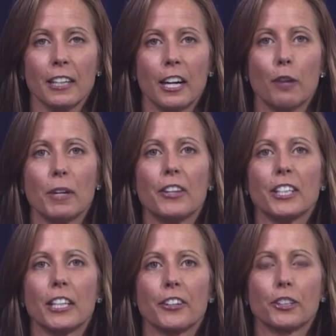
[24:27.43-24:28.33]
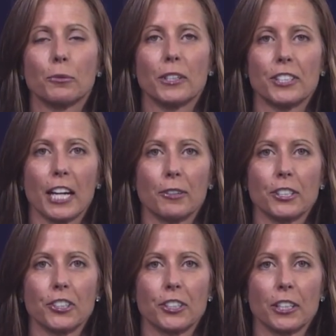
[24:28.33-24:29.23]
And the other was the
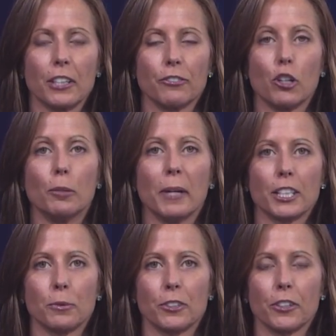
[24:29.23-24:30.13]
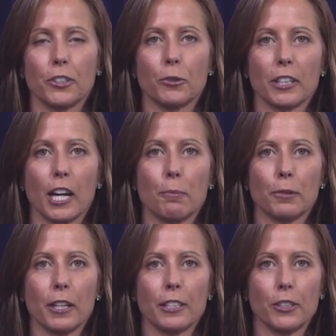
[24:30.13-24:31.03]
acquisition of OMX, which are the
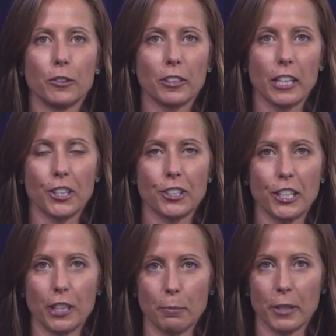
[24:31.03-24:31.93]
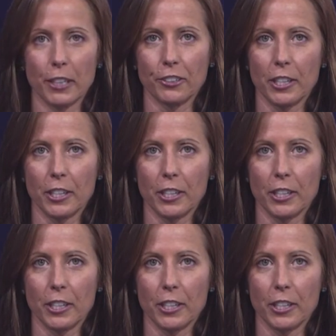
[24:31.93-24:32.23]
Nordic exchange operators.